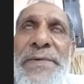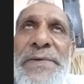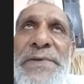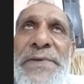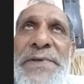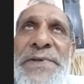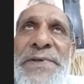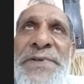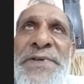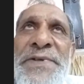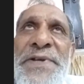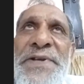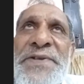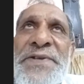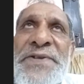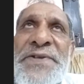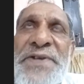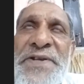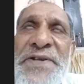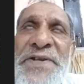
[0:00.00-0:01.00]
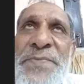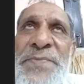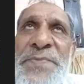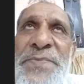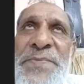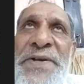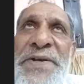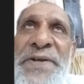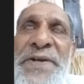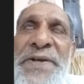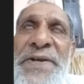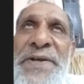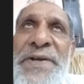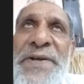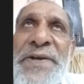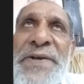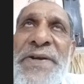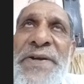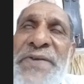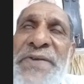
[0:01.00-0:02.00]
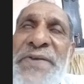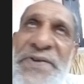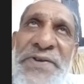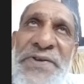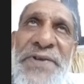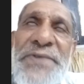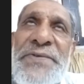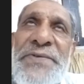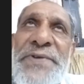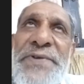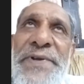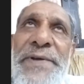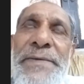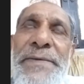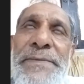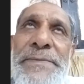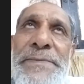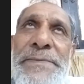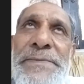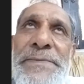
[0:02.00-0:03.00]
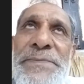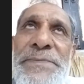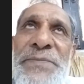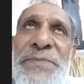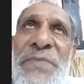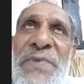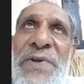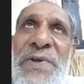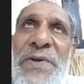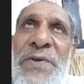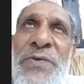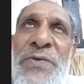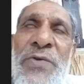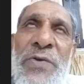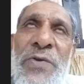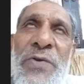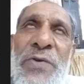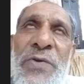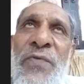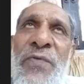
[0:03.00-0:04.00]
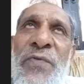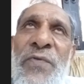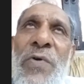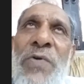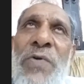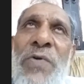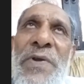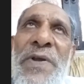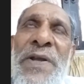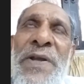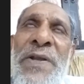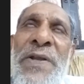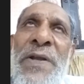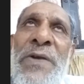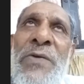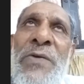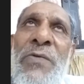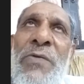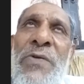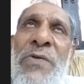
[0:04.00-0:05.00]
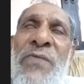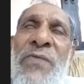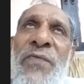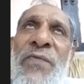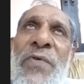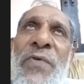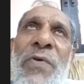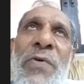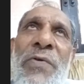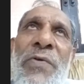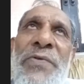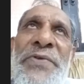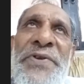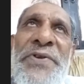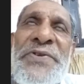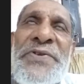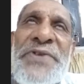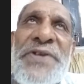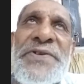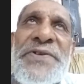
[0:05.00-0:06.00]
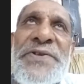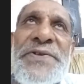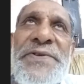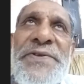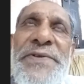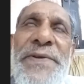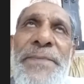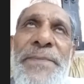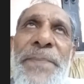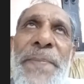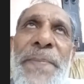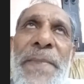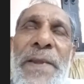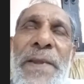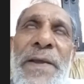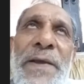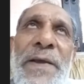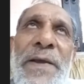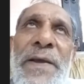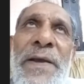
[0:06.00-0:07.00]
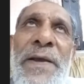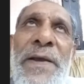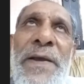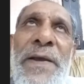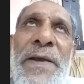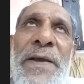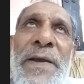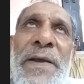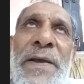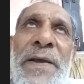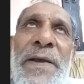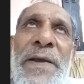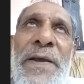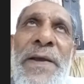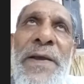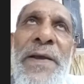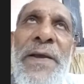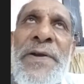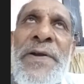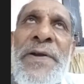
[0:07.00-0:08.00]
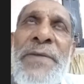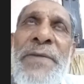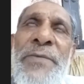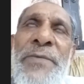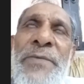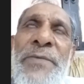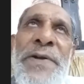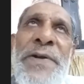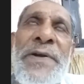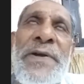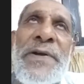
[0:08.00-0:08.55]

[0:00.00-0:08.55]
G6PD deficiency. So the four, it includes four diseases in hemolytic anemia.